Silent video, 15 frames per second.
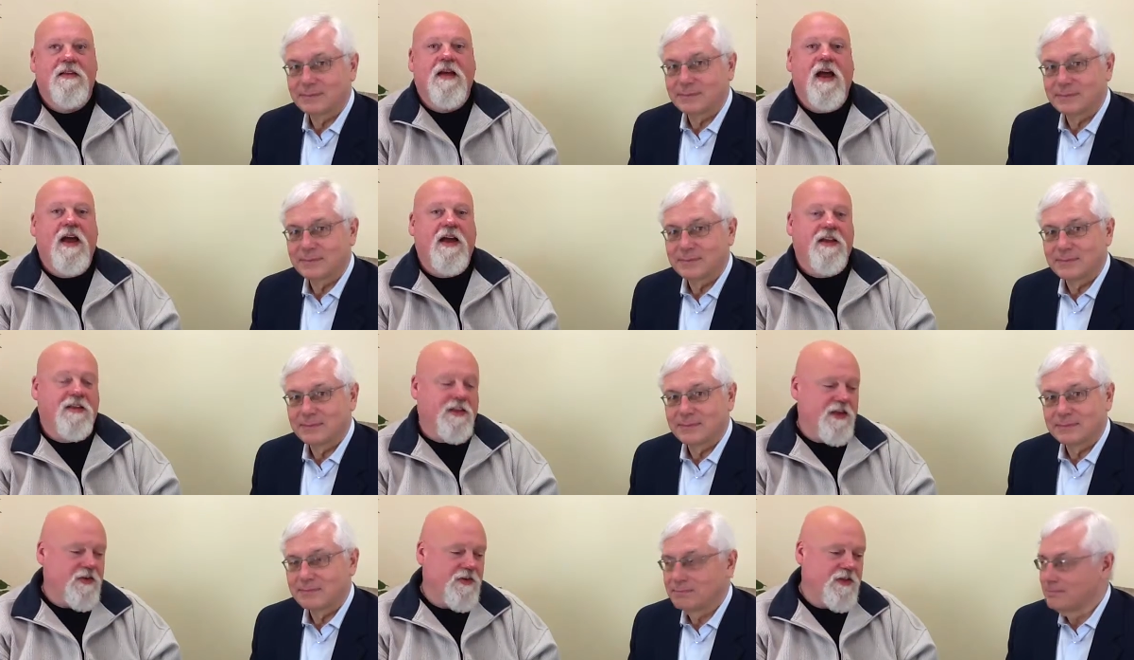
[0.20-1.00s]
Speaker 1: Hi,
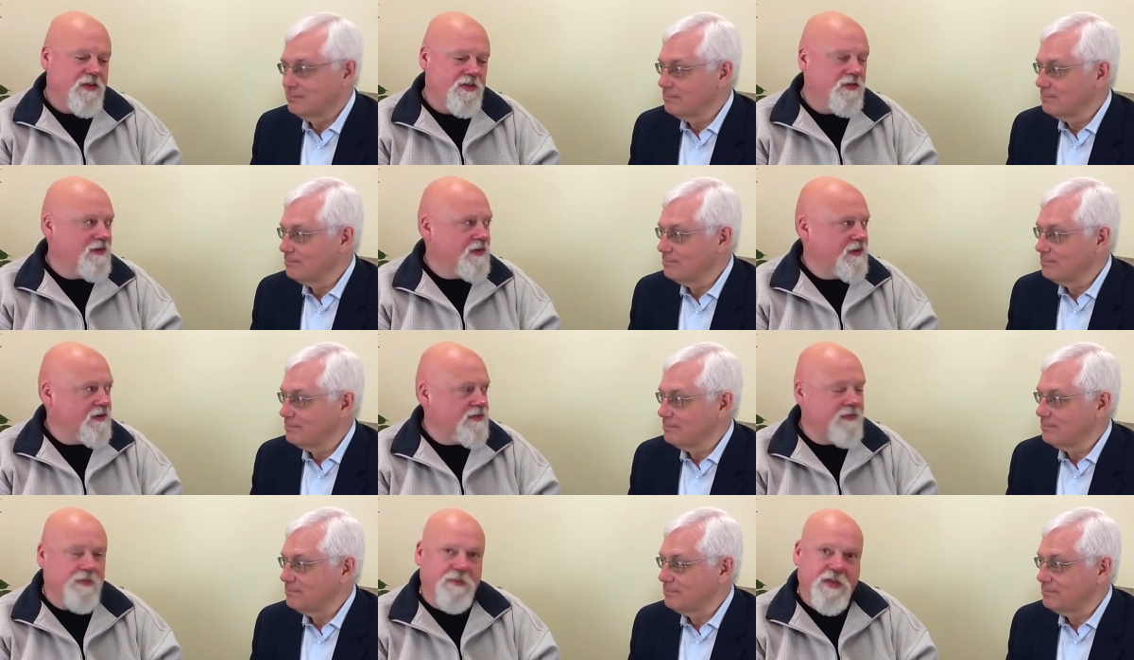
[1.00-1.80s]
Gary Hewitt here
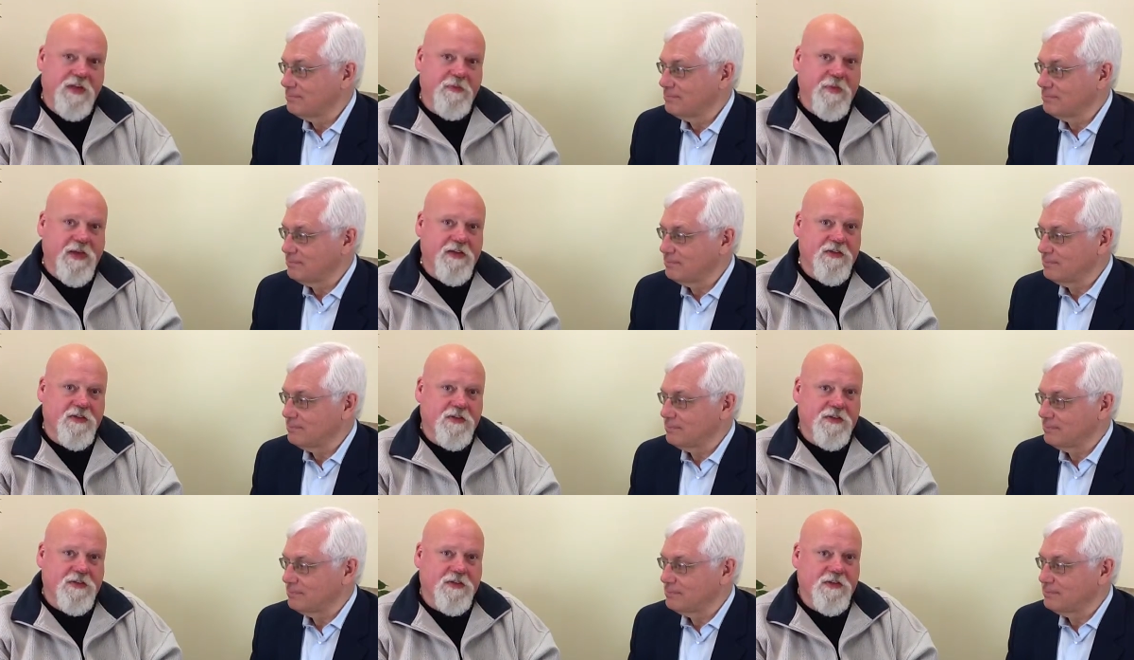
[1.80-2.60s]
from TechMag
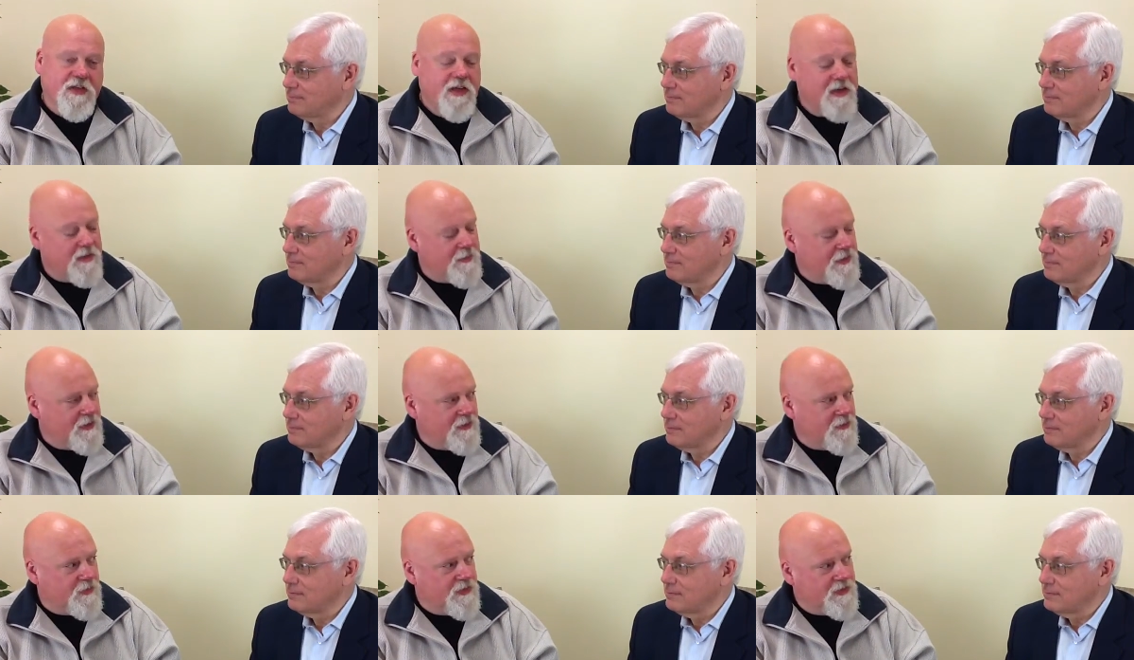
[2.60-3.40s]
Social, and I'm
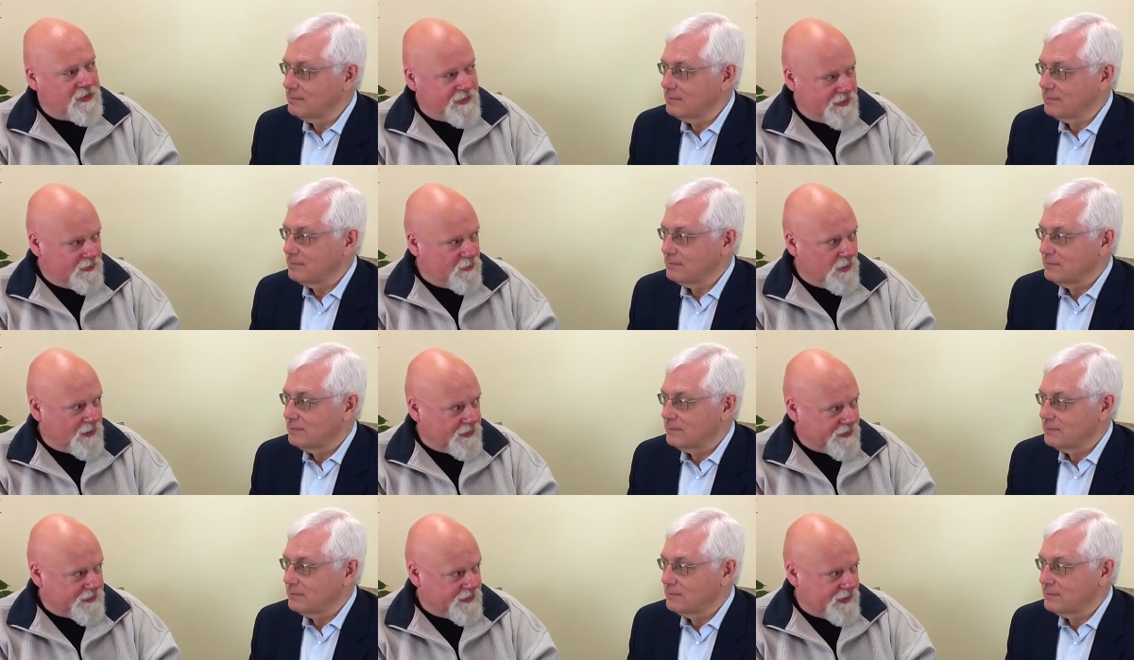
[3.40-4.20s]
here with Lee
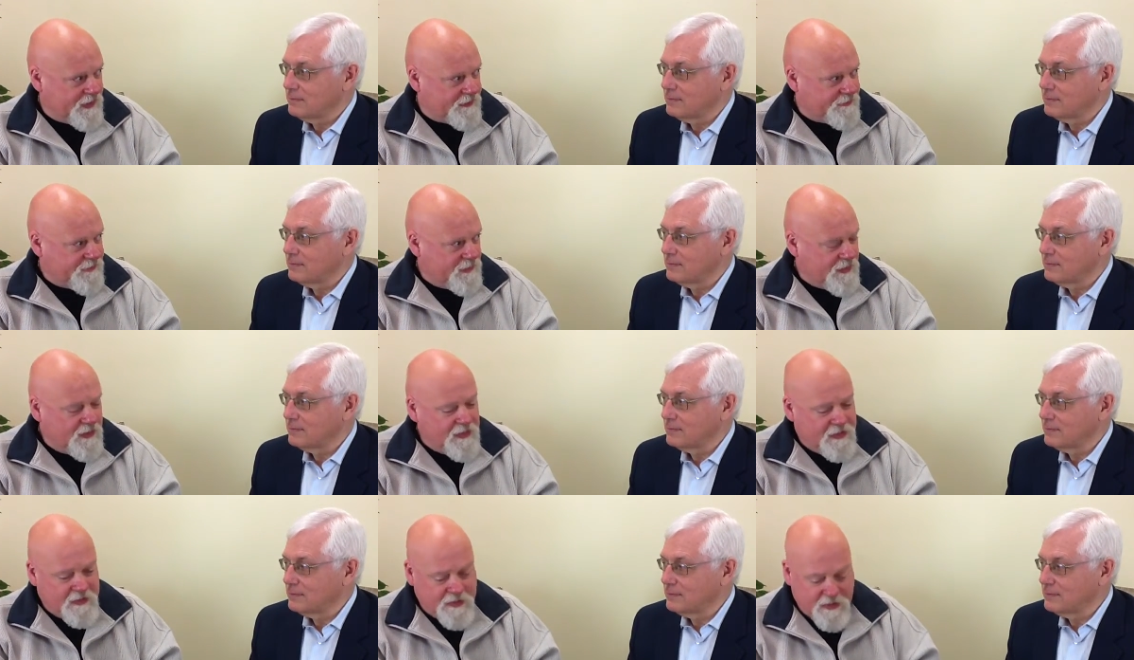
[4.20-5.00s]
Wallace today.
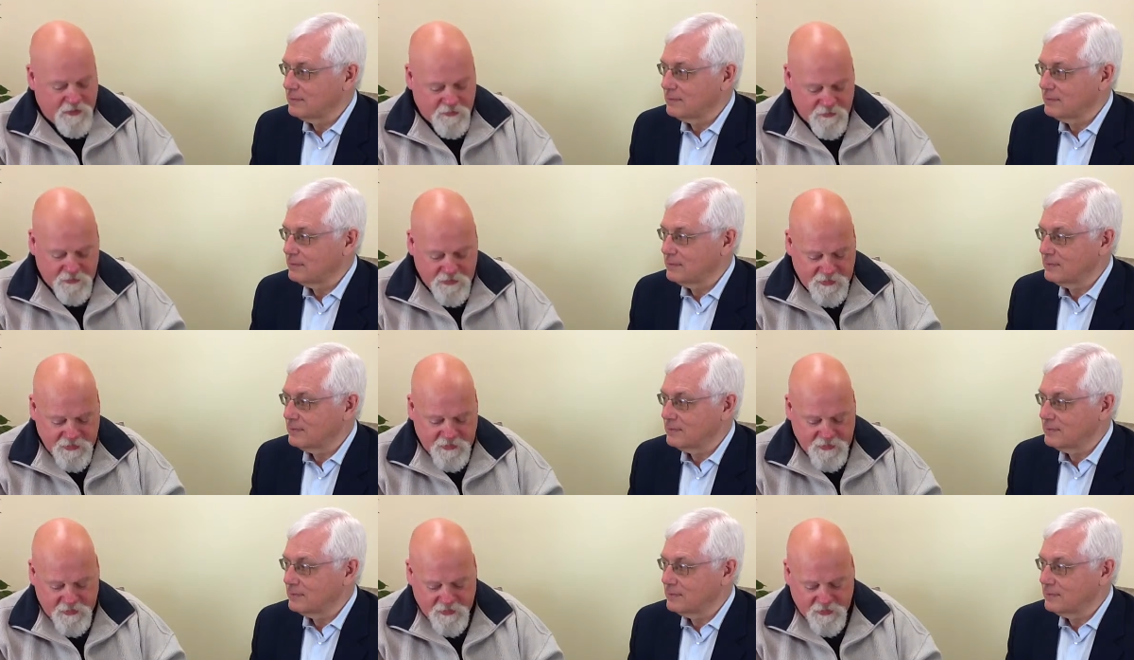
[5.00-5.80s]
Now,
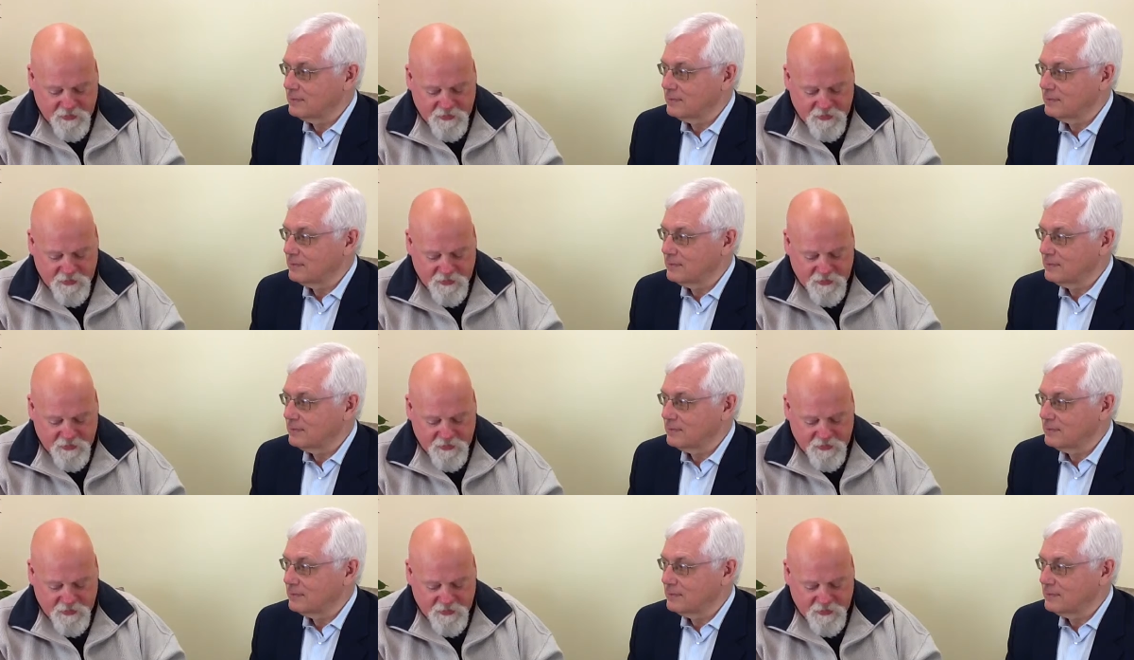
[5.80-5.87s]
Lee,